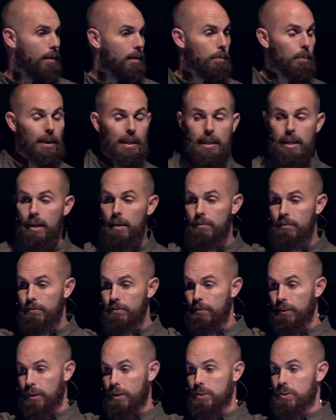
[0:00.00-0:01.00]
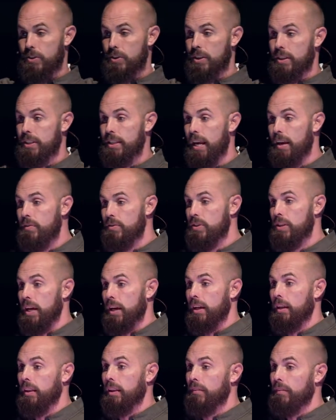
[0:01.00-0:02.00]
We'd give first, save
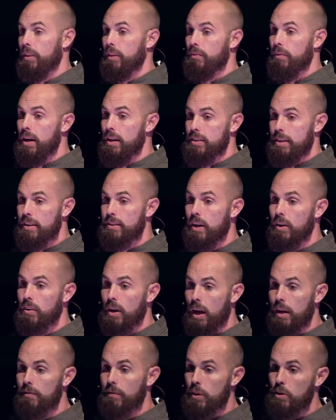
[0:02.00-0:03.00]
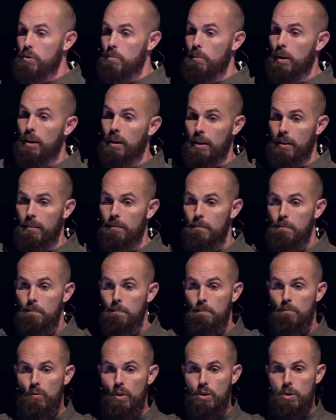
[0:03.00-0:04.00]
second, live on the rest. That's how God views money.
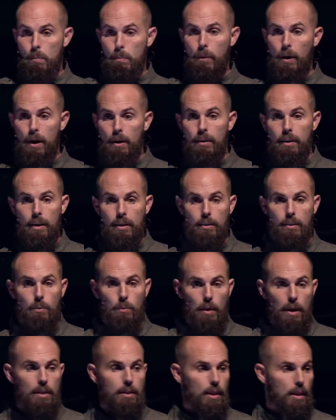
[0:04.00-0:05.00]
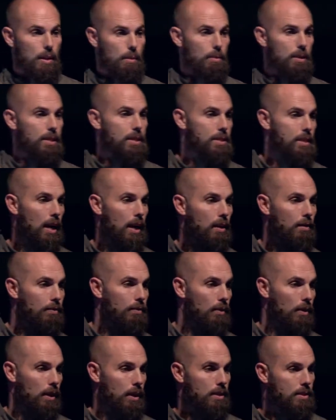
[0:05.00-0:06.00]
There's a priority in the way that He would desire
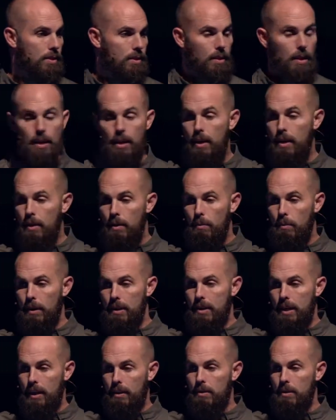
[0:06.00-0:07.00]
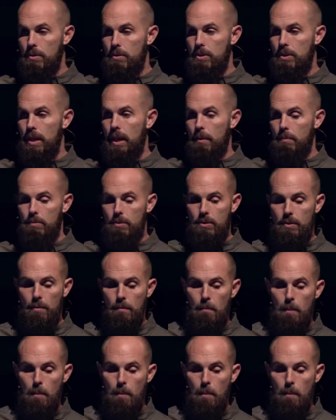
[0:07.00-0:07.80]
for us we take those steps.